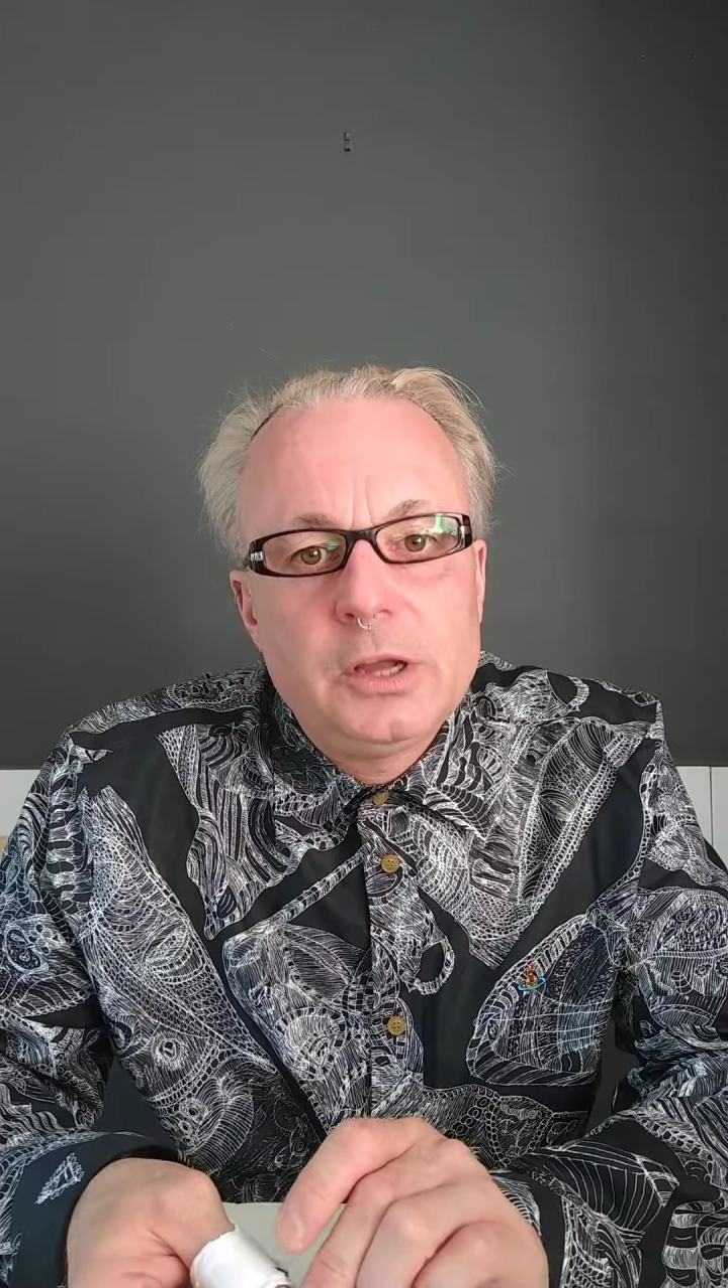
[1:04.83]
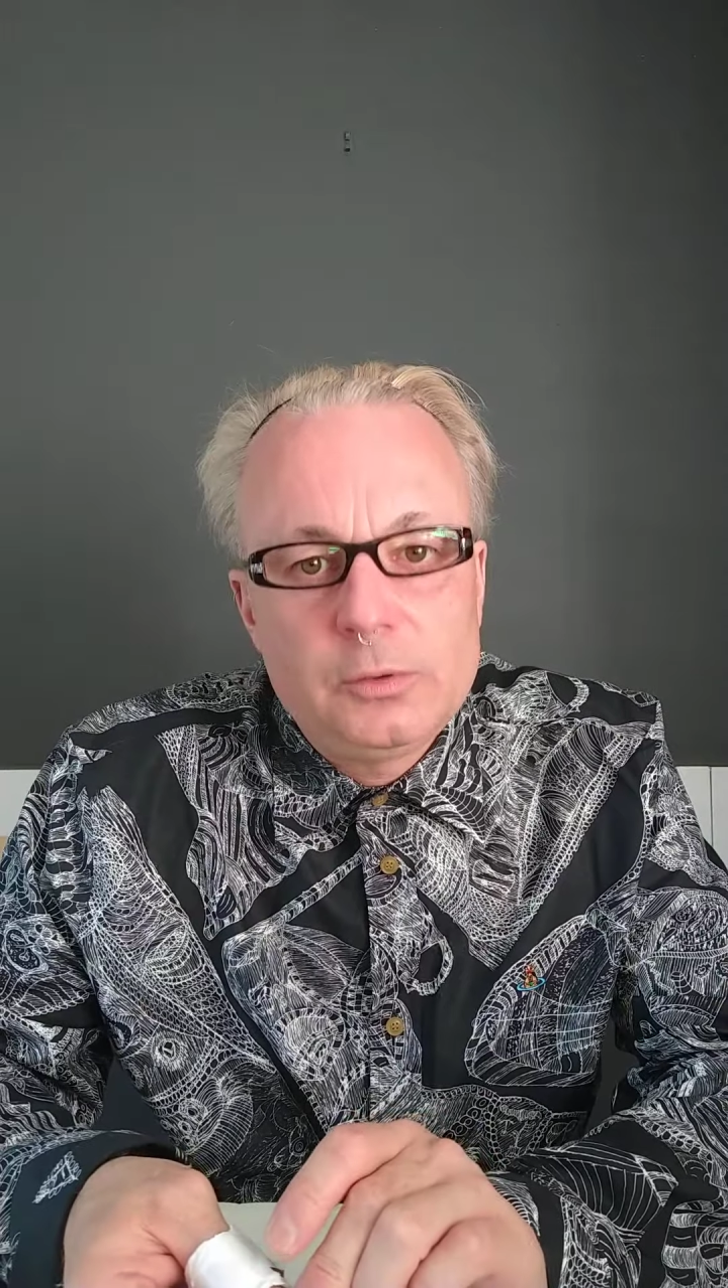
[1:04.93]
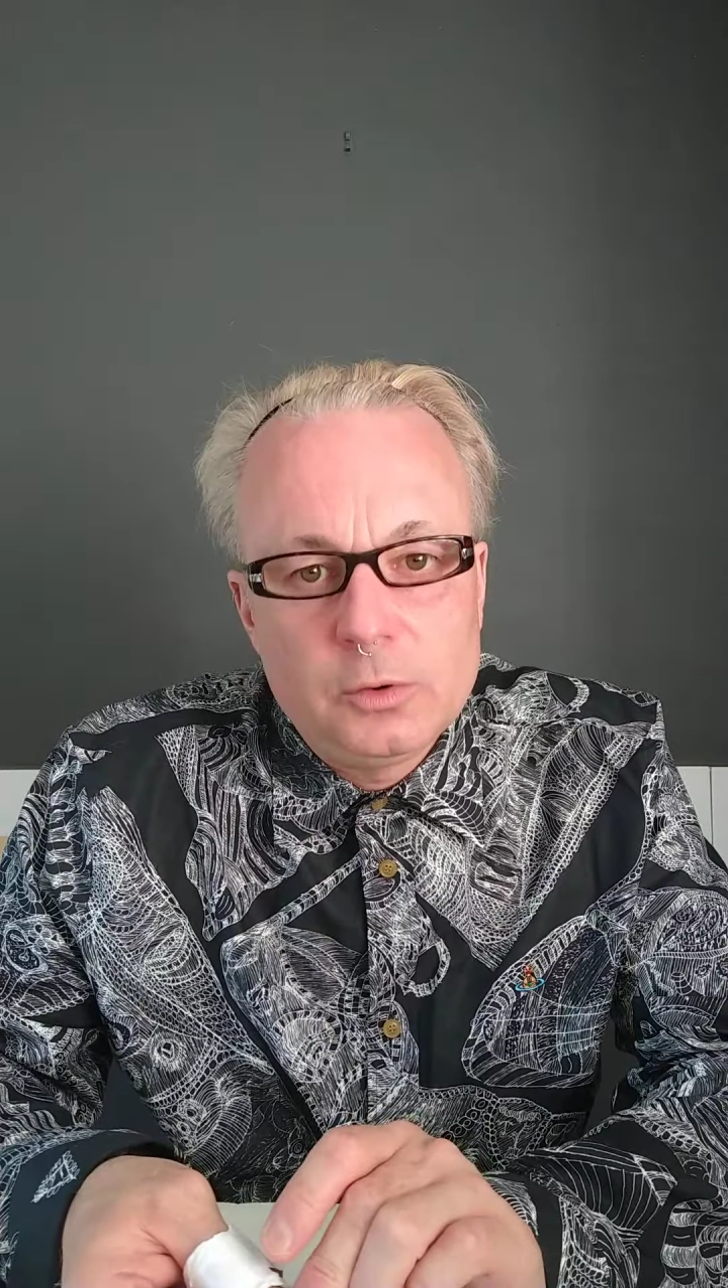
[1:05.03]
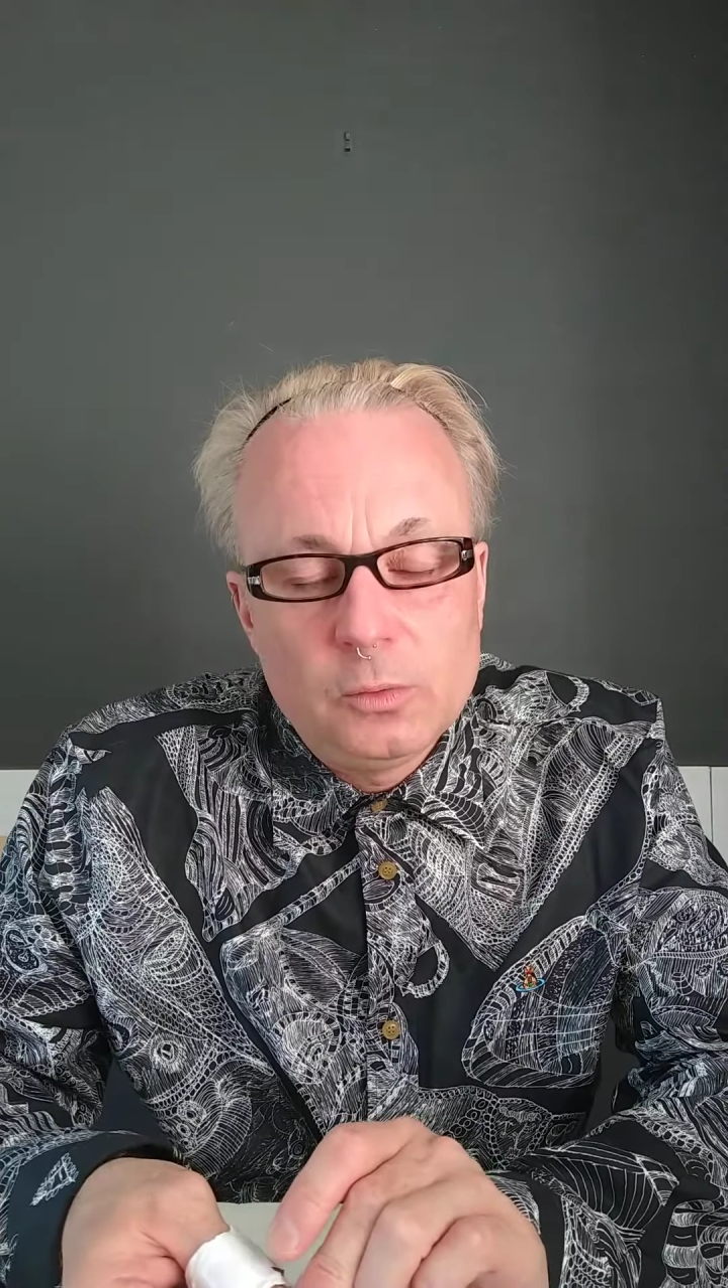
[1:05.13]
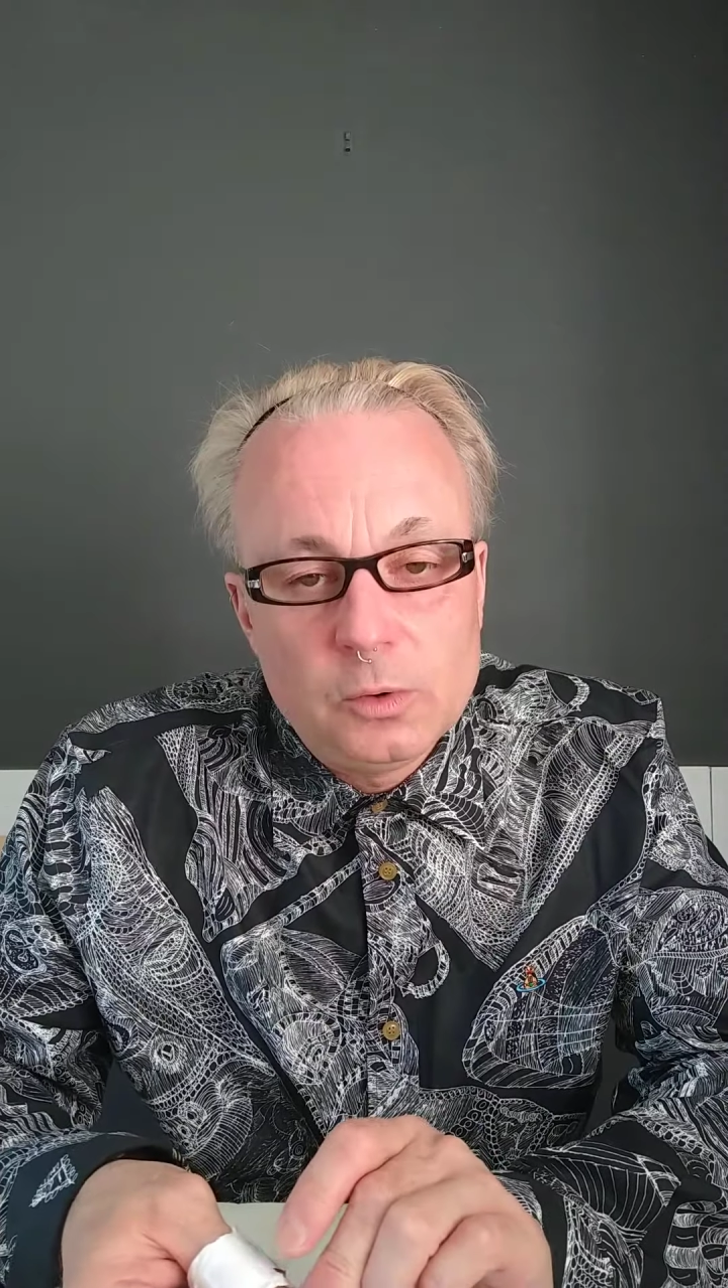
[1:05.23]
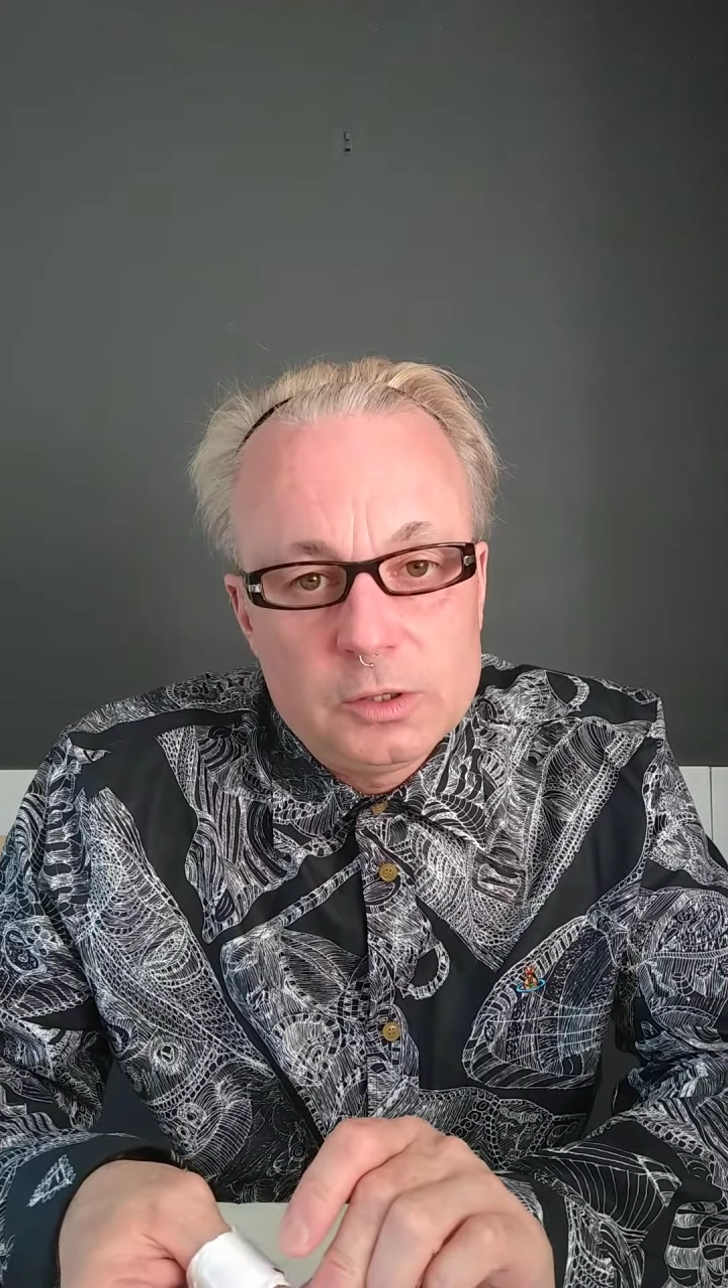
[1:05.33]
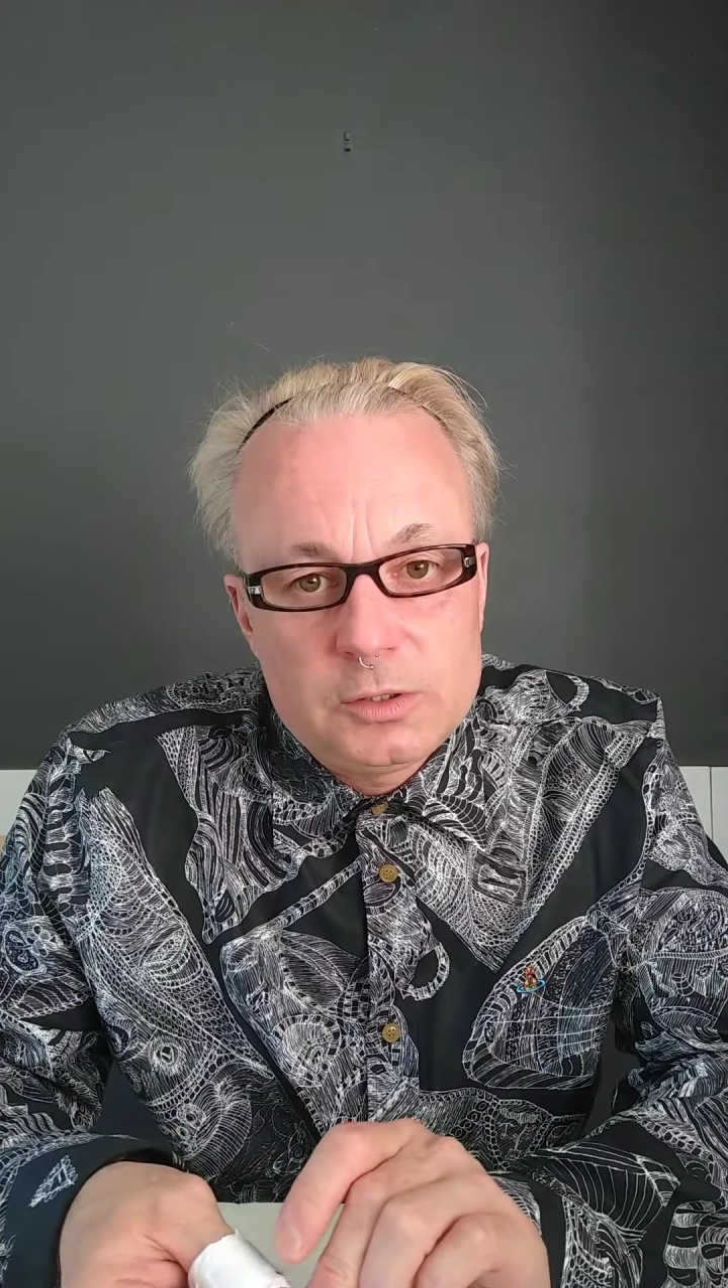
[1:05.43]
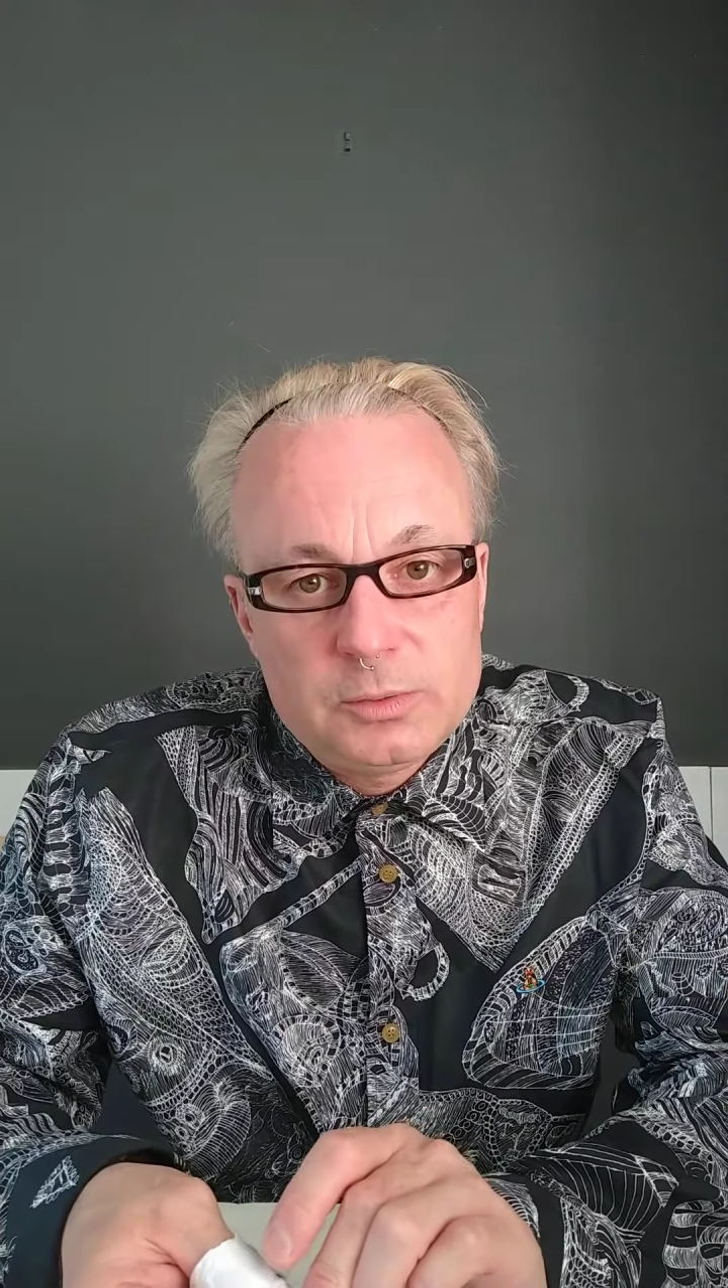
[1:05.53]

local woods,